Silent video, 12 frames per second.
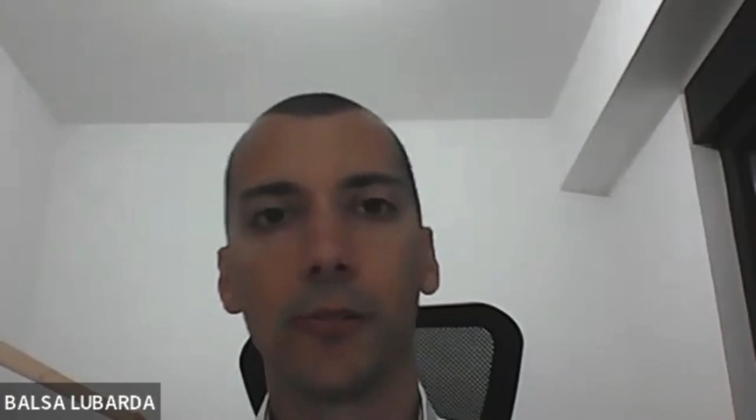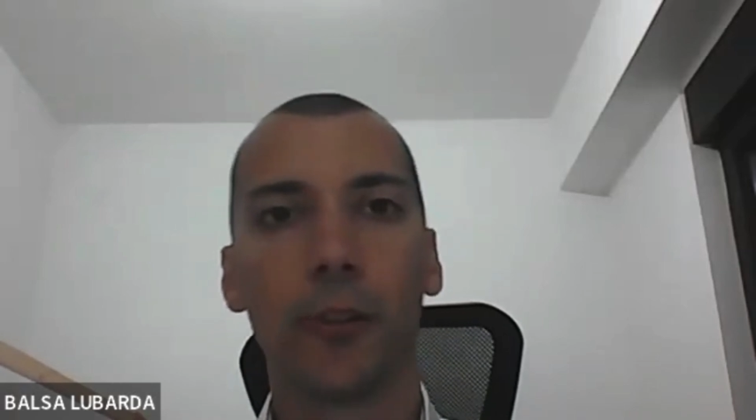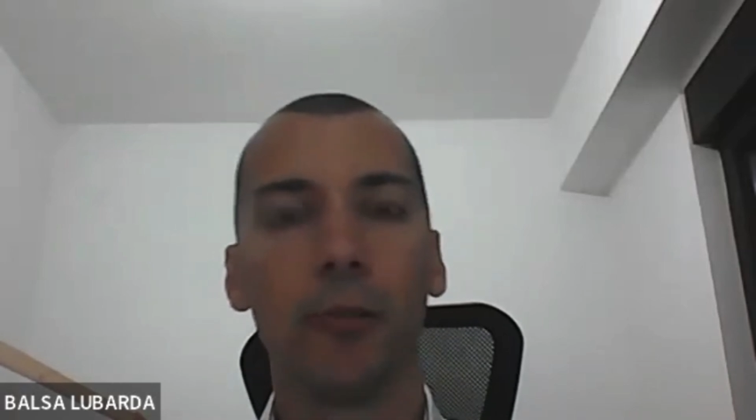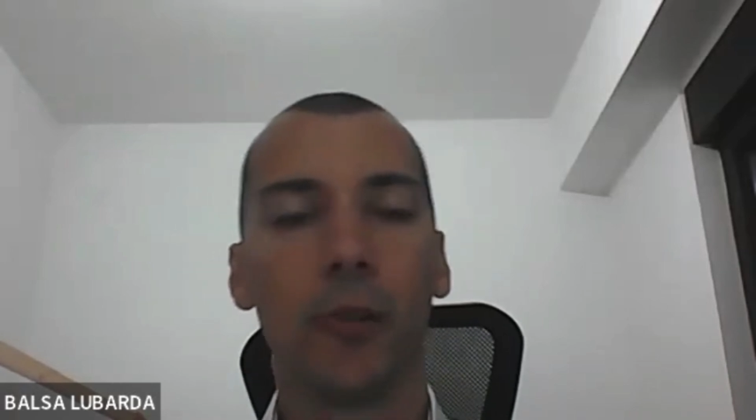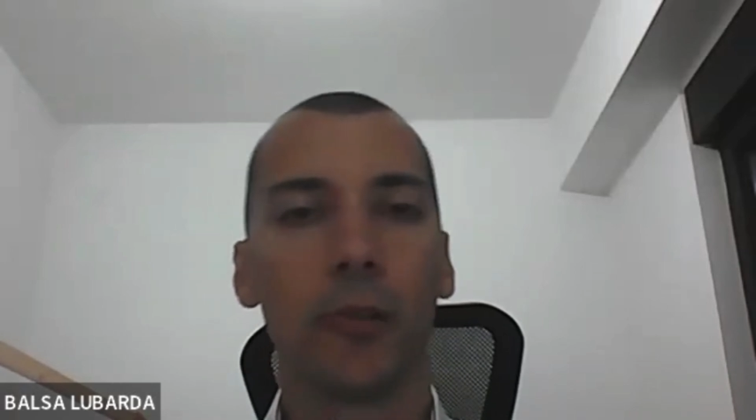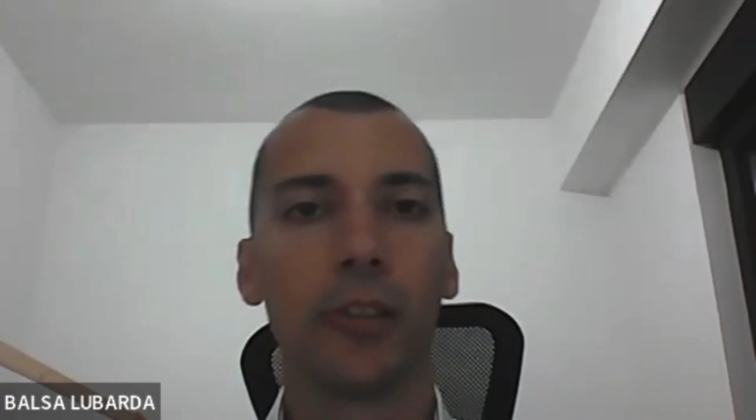
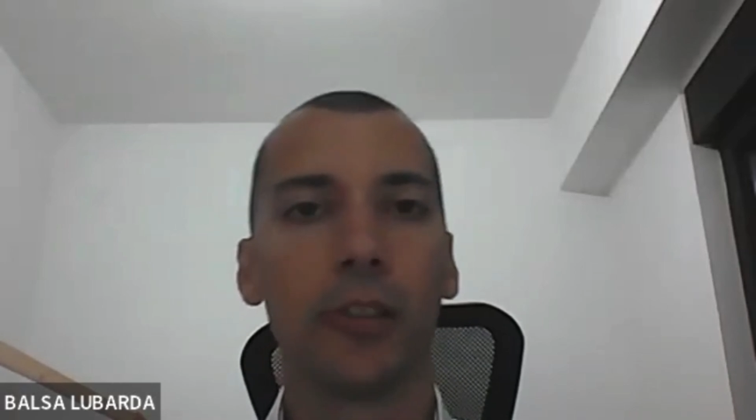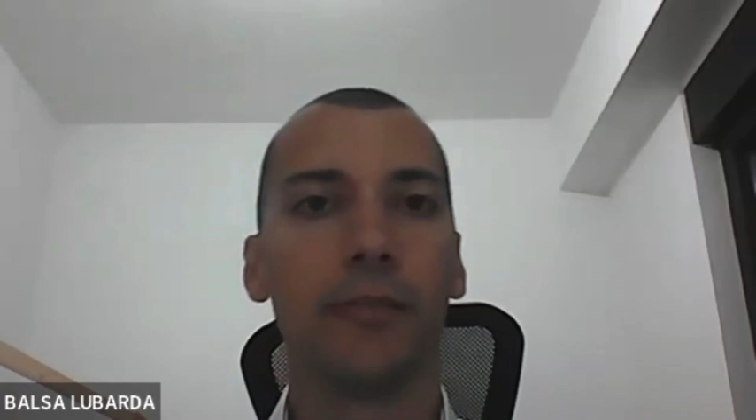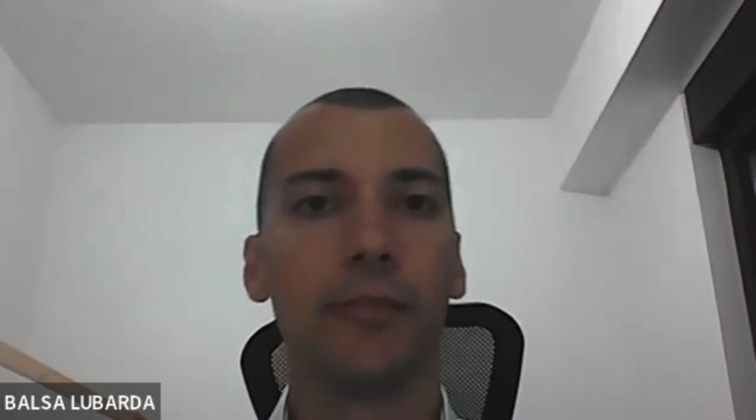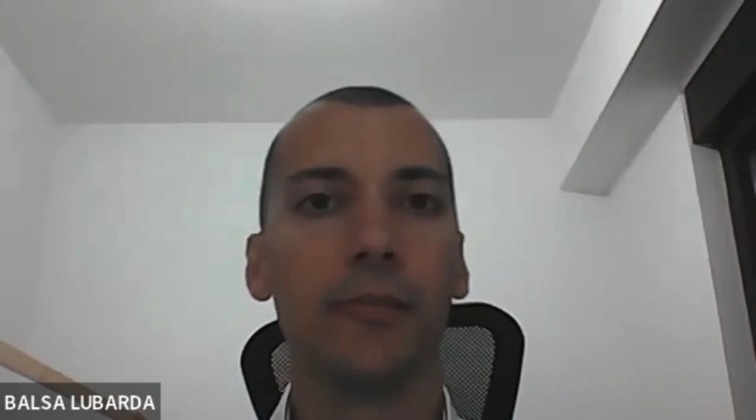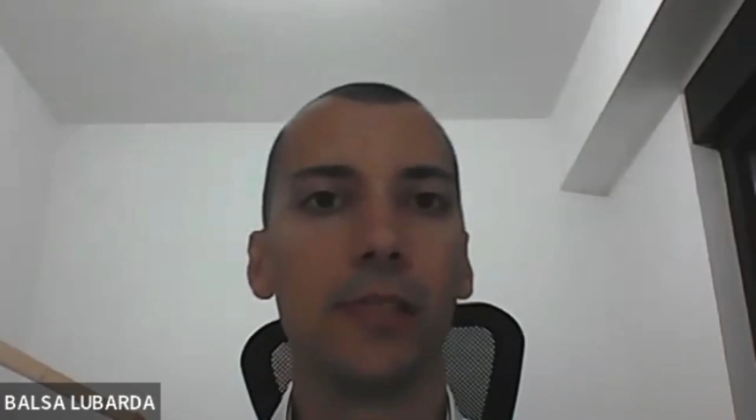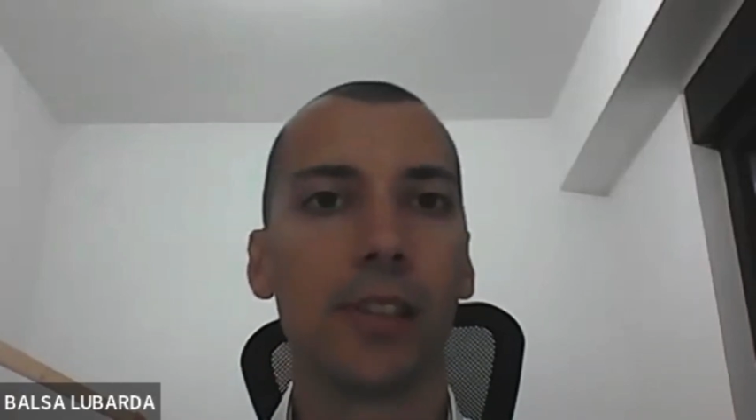grow local
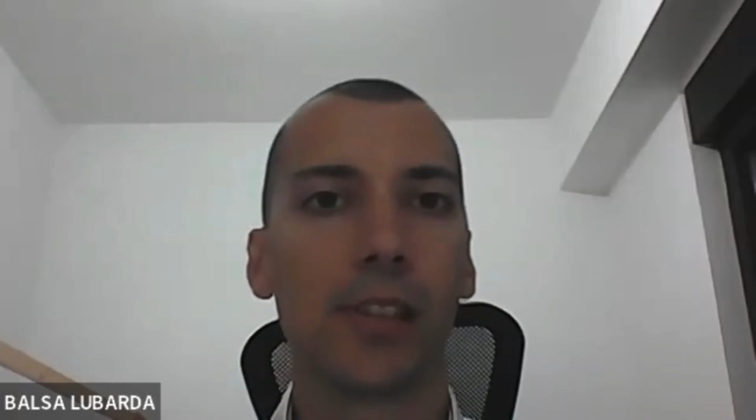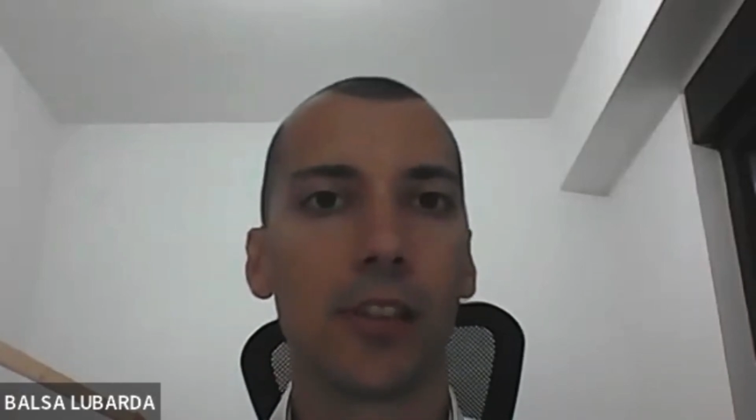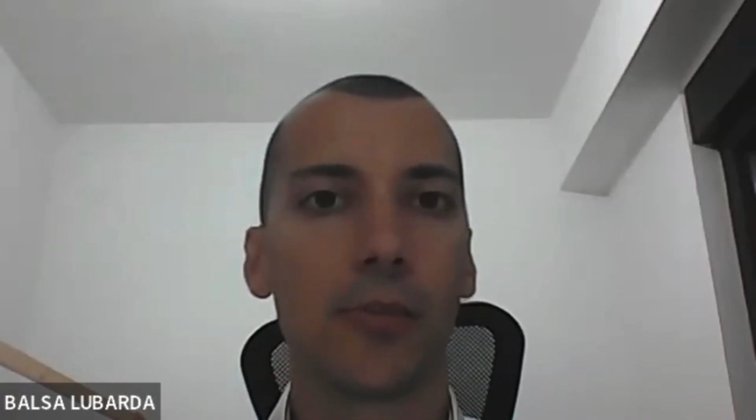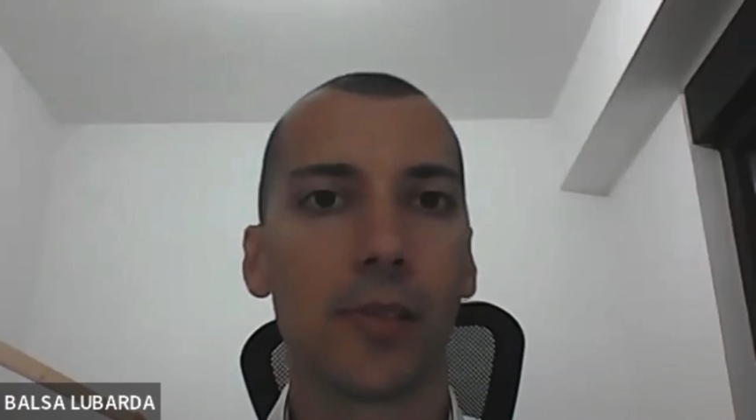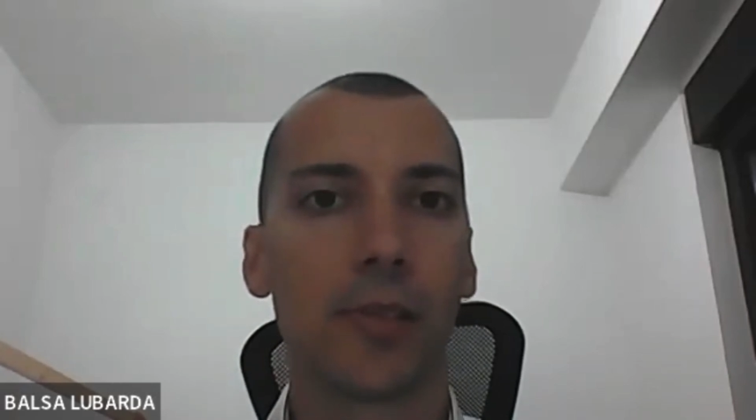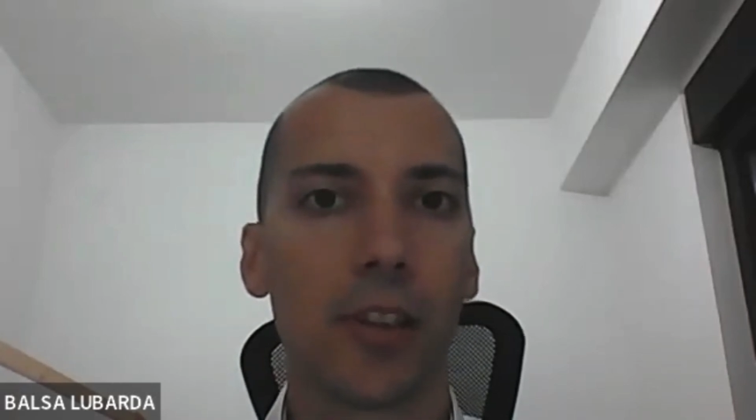food,
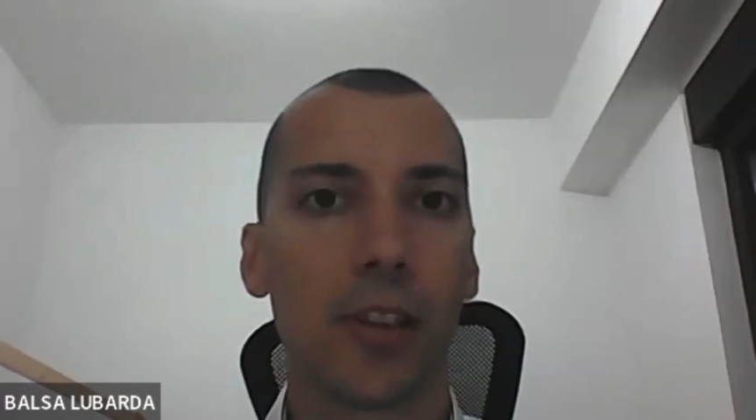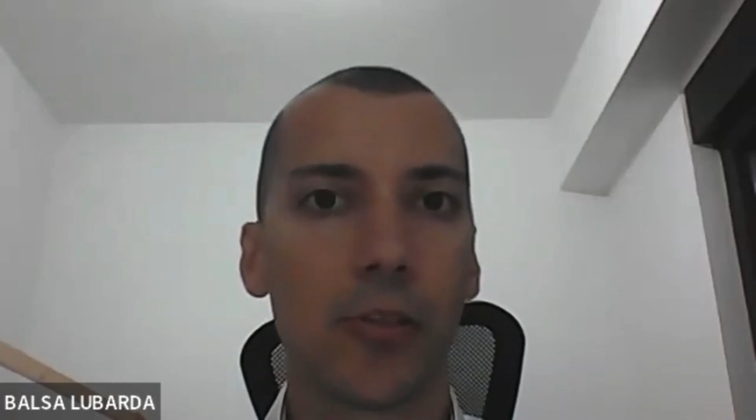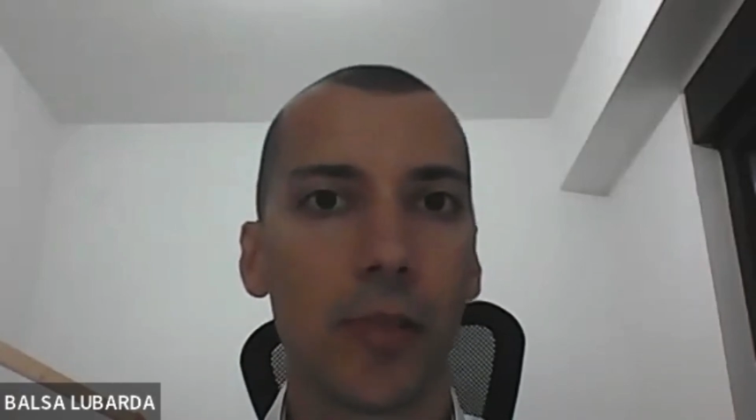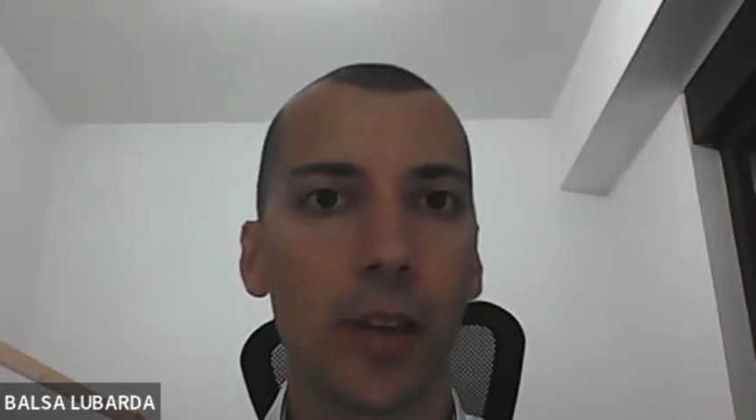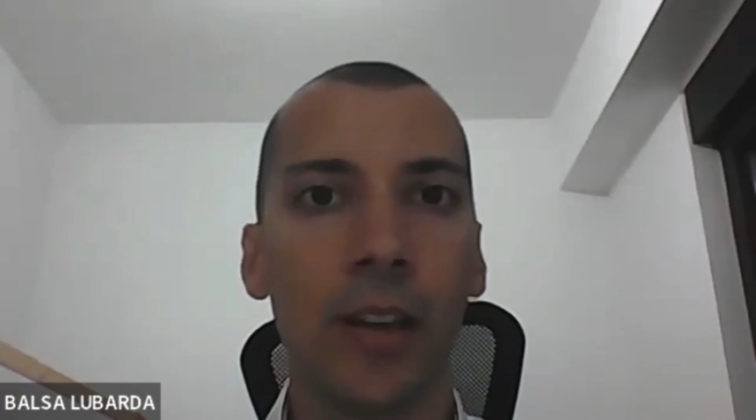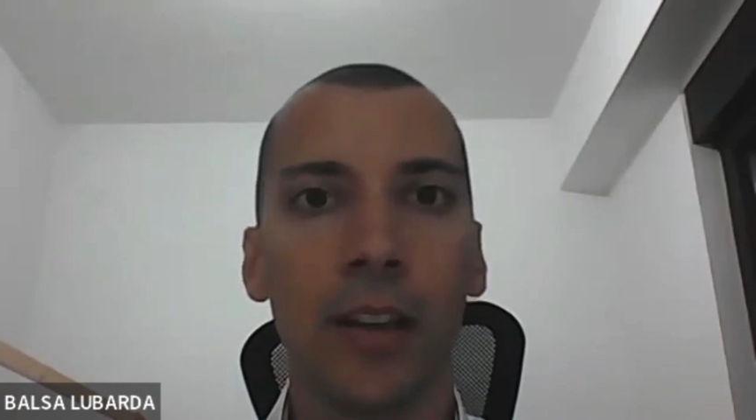etc.,
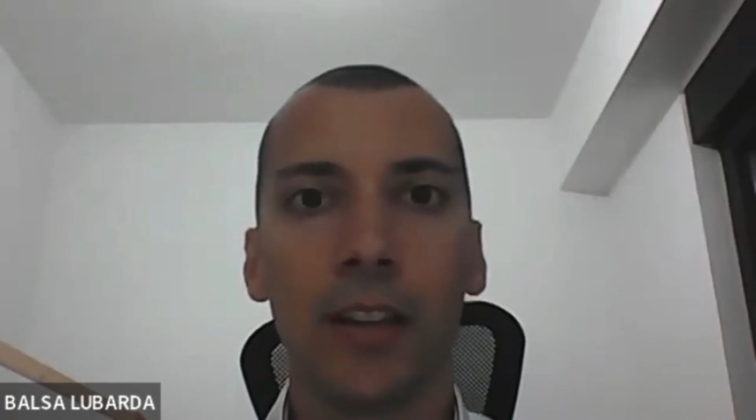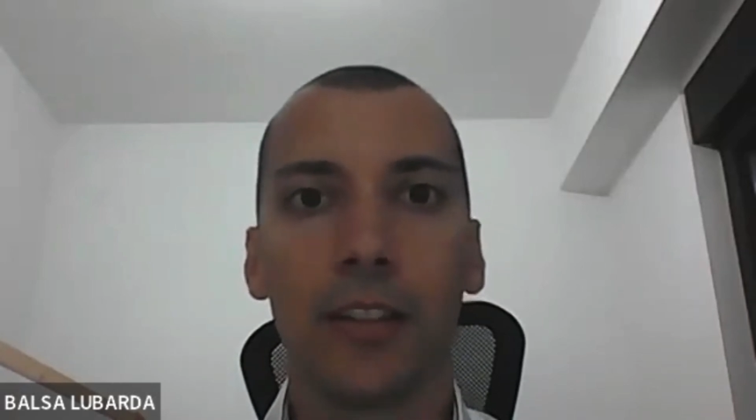etc.